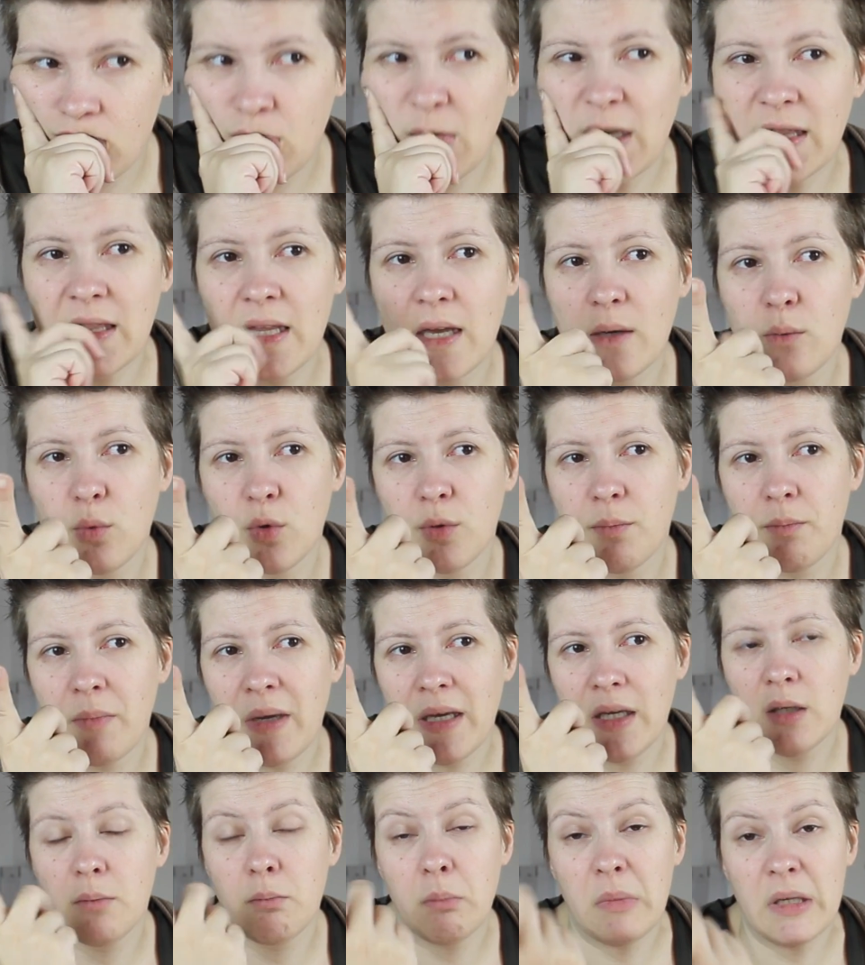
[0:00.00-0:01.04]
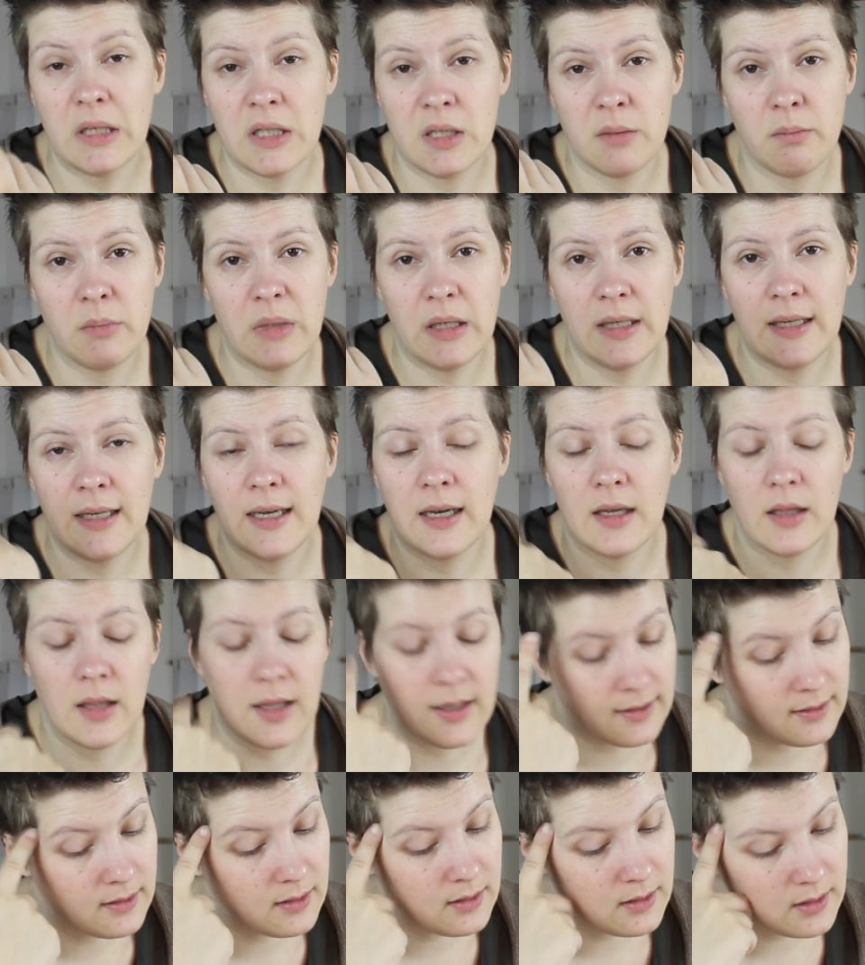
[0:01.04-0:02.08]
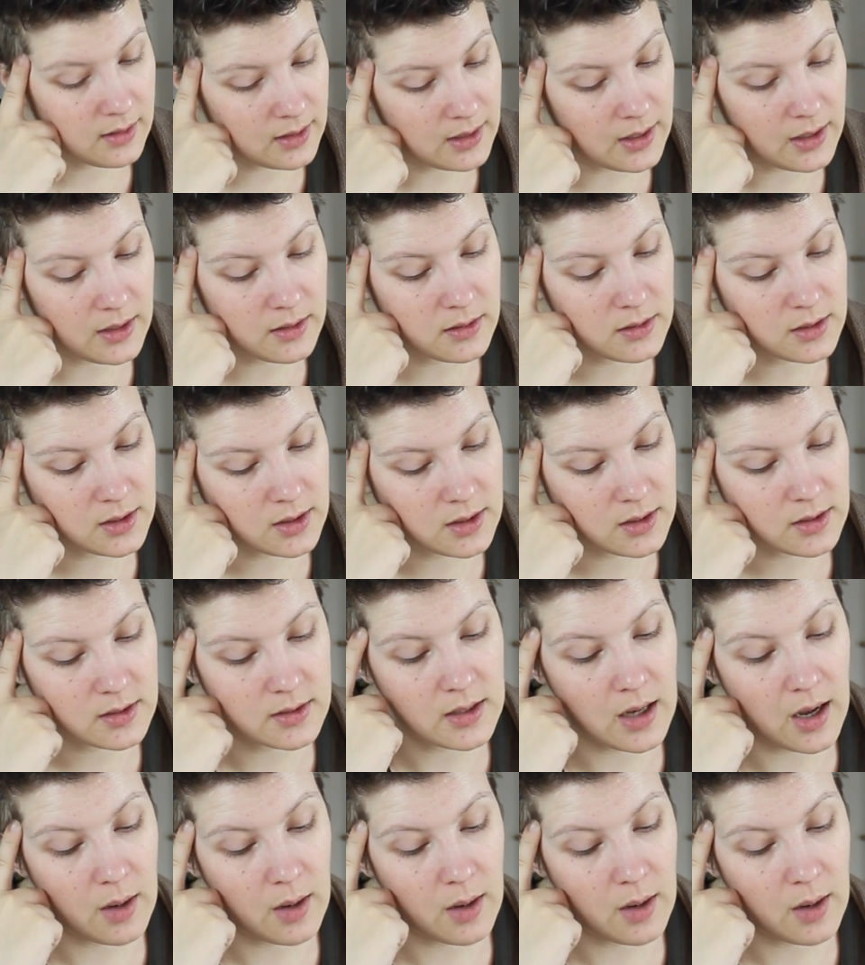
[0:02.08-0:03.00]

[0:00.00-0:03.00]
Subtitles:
But that would make it mixed media then in the end, because